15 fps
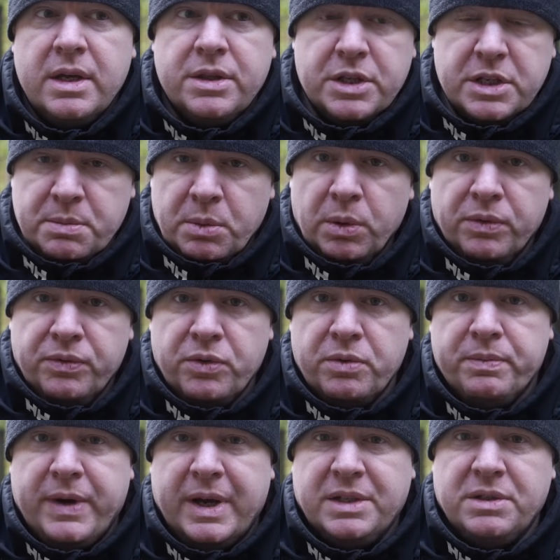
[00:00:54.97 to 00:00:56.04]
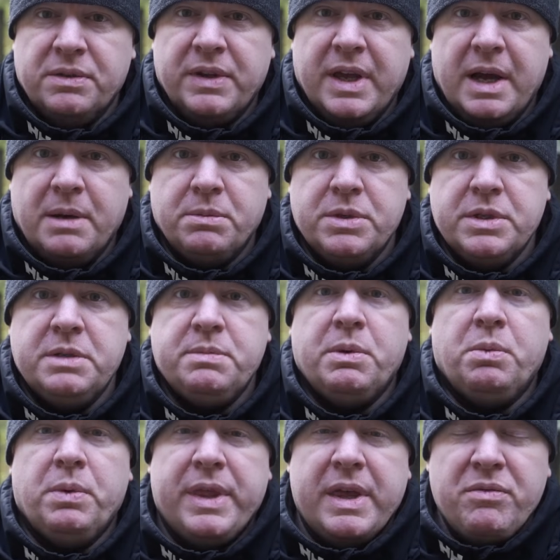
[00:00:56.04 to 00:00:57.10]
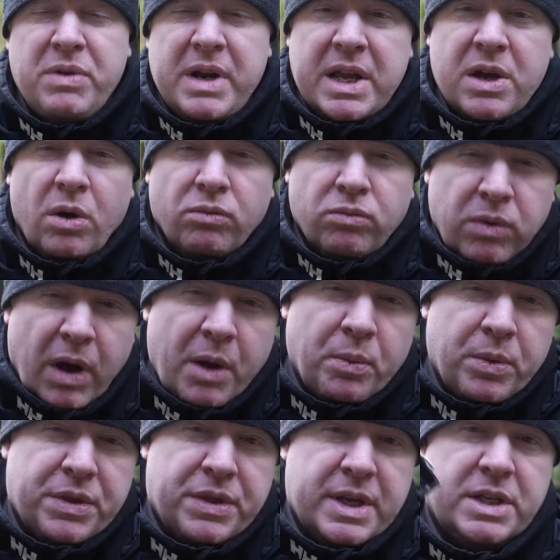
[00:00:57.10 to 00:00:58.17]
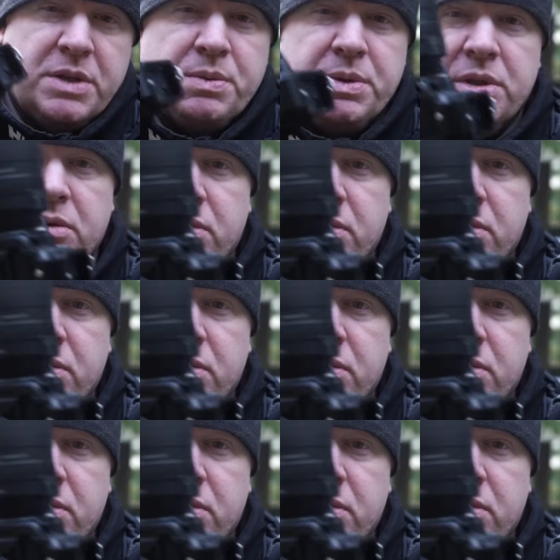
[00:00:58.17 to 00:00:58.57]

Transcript: the smaller form factor of cameras, but what they really got right with this was the